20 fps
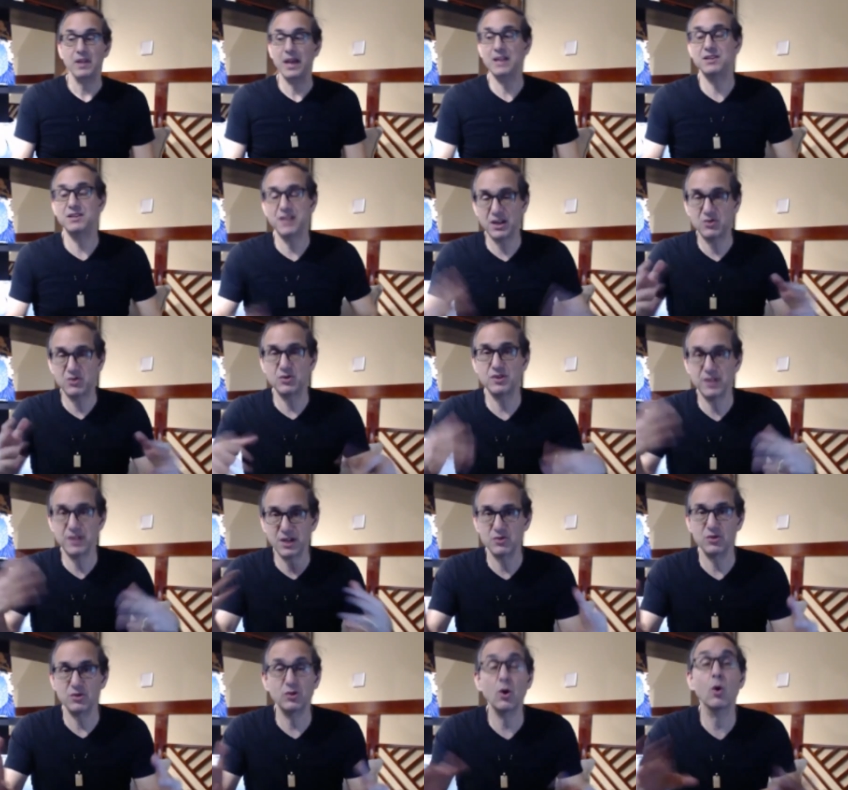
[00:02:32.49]
etc.,
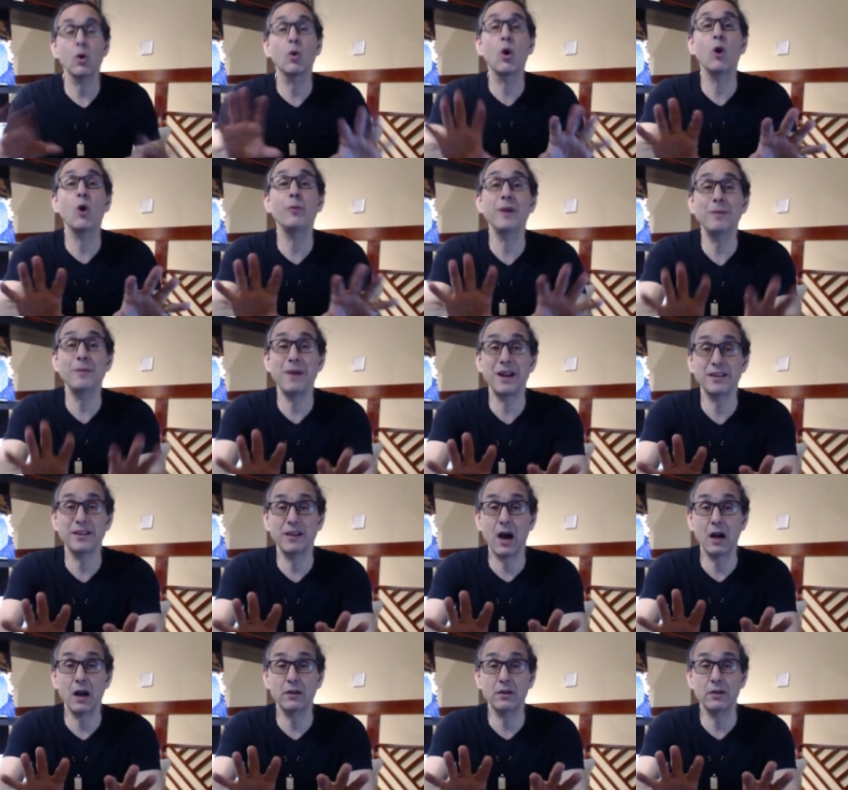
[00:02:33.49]
etc. Don't quote me, I'm not a
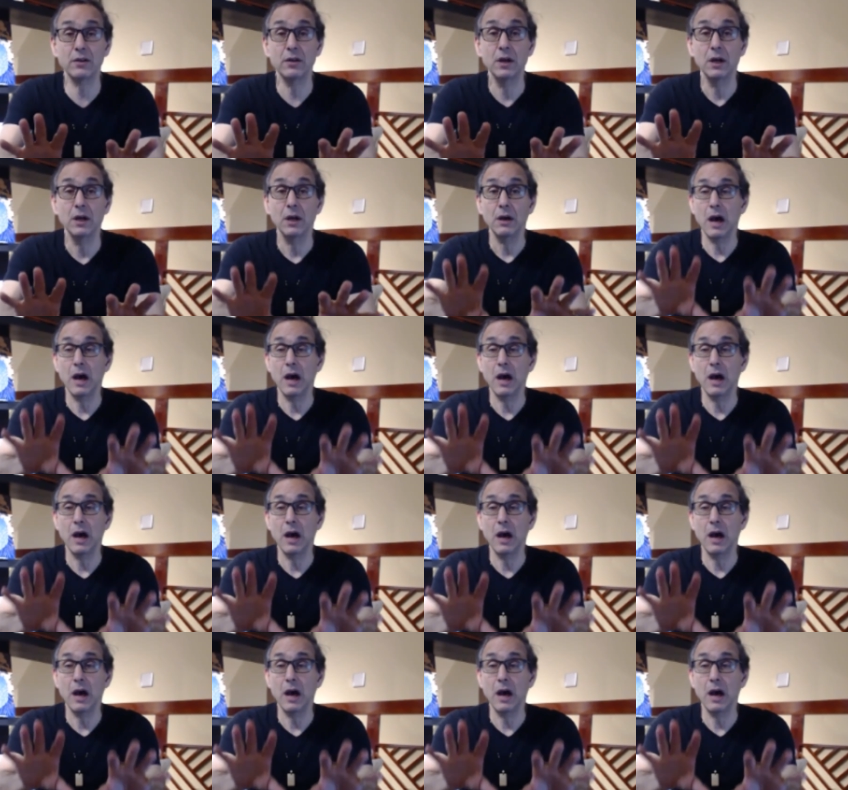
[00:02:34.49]
doctor.